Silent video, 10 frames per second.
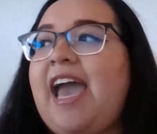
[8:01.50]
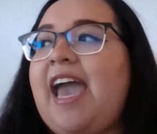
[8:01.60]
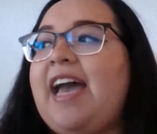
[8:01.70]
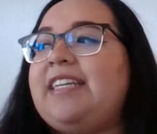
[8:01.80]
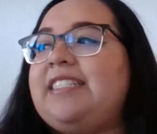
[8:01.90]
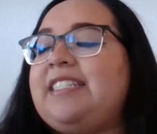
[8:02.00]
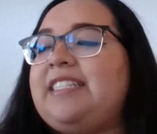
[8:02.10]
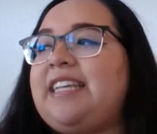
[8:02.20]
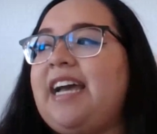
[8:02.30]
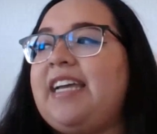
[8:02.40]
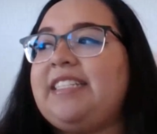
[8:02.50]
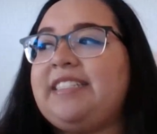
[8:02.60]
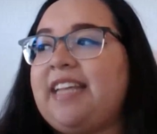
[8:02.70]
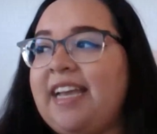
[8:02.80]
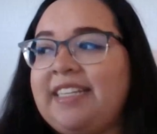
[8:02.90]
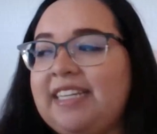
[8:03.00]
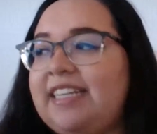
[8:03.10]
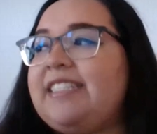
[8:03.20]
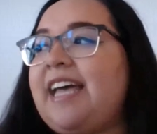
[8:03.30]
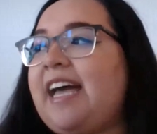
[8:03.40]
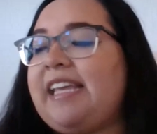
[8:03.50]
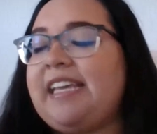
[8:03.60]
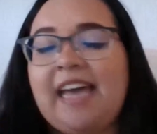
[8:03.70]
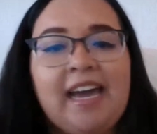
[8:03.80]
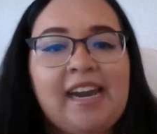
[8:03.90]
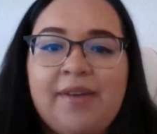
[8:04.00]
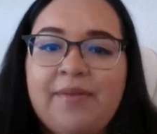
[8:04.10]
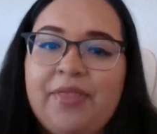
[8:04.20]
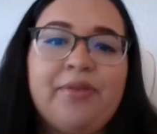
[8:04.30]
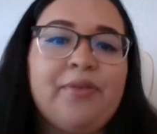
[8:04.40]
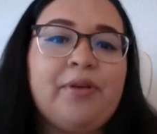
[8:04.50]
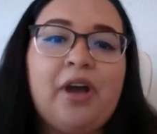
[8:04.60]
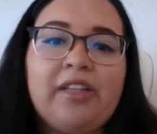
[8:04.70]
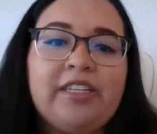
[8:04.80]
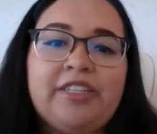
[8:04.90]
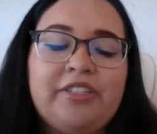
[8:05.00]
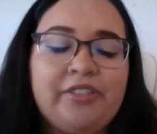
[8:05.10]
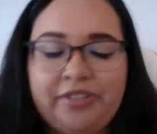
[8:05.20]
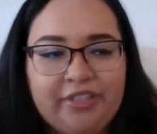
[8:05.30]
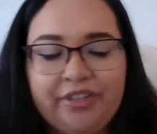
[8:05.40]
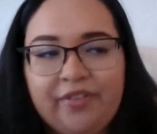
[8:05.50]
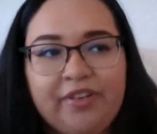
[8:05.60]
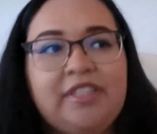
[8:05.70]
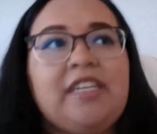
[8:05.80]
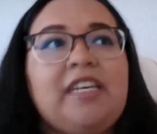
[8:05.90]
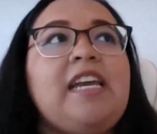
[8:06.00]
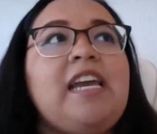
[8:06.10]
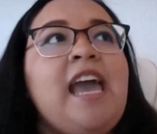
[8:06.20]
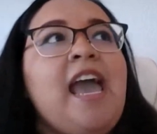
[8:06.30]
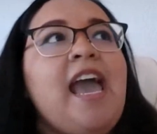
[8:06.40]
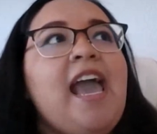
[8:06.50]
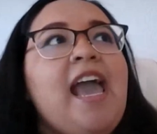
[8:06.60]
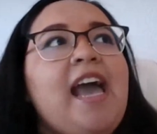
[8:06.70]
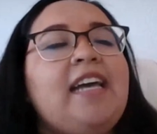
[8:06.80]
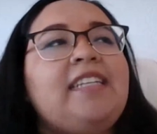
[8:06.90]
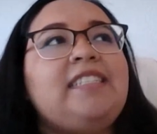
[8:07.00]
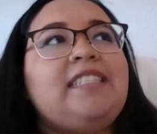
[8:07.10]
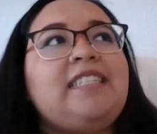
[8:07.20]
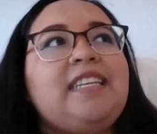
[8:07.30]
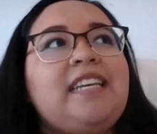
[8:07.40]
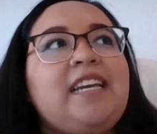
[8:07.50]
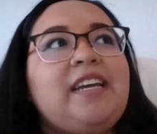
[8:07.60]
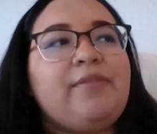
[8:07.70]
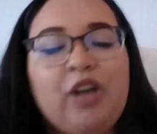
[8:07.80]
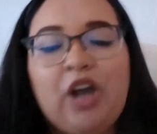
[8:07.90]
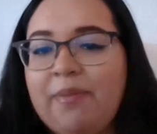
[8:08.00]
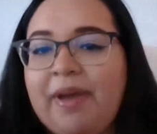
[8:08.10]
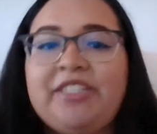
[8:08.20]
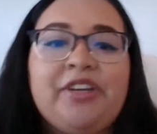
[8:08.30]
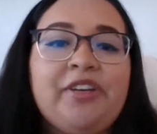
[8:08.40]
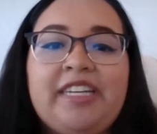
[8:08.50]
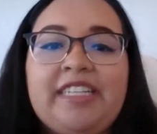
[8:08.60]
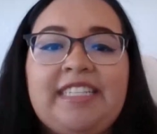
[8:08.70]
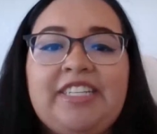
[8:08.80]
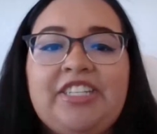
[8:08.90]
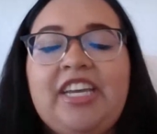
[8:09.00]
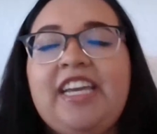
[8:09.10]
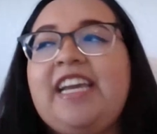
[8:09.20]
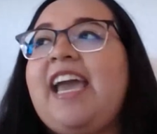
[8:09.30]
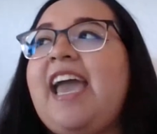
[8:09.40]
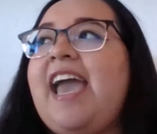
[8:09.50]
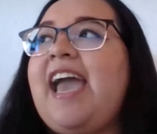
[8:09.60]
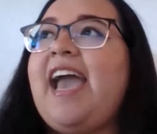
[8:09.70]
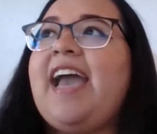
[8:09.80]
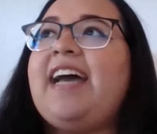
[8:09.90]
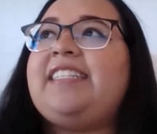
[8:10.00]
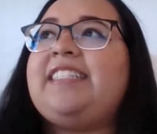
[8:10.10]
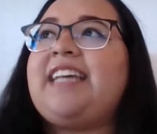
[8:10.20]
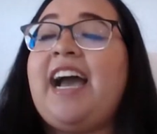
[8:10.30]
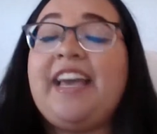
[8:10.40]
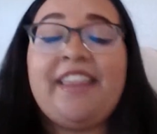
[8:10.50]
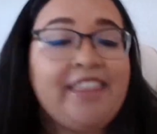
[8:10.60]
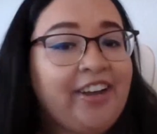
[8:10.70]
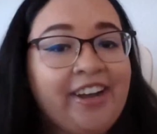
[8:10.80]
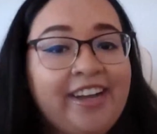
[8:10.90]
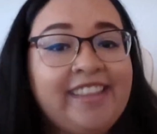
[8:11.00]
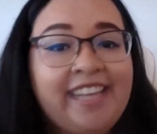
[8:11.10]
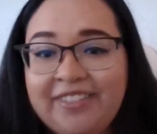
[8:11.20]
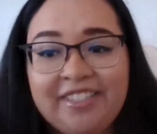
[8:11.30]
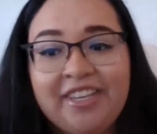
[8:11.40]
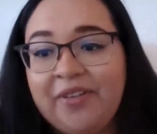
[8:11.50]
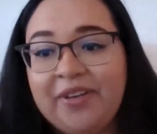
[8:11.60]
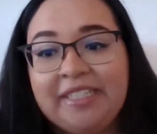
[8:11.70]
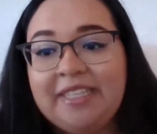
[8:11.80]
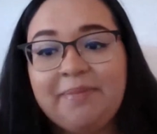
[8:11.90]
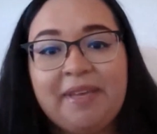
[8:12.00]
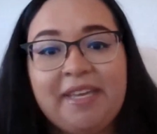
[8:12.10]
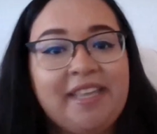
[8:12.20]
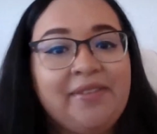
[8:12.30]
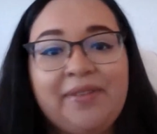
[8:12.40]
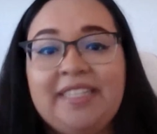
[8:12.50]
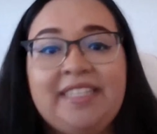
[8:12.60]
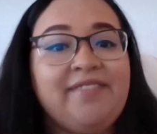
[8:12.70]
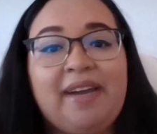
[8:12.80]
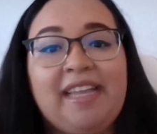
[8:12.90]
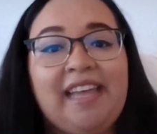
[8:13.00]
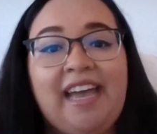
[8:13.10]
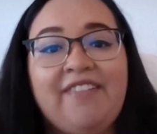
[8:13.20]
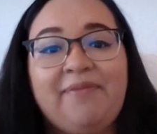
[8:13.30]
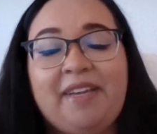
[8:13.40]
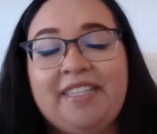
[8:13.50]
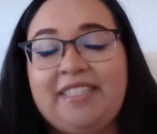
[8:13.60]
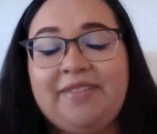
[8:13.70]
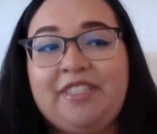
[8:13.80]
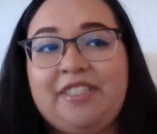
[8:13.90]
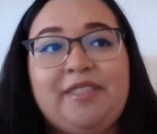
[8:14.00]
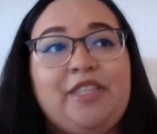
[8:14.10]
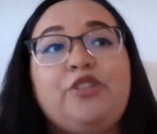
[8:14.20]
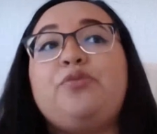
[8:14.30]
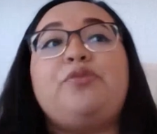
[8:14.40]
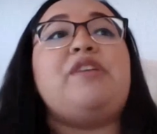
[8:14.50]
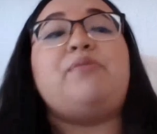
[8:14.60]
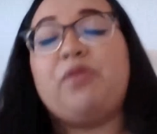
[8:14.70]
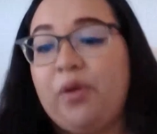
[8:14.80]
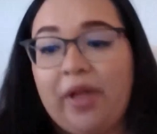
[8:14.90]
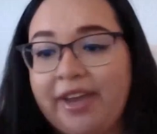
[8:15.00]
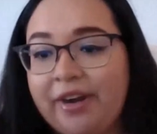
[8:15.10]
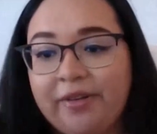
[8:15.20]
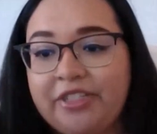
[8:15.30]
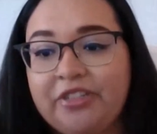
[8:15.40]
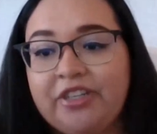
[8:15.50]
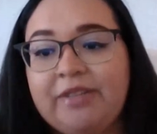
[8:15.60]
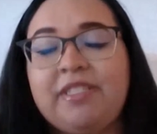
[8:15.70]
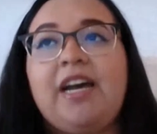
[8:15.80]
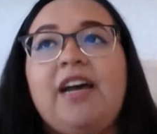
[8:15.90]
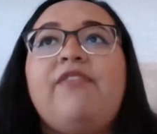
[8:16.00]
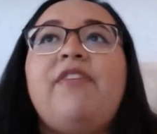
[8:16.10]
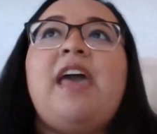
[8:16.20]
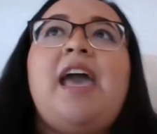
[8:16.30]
And I did exactly that. I went through college, university, and got my degree in teaching. And I thought that was going to be the rest of my life because it was the dream role I had always dreamed of.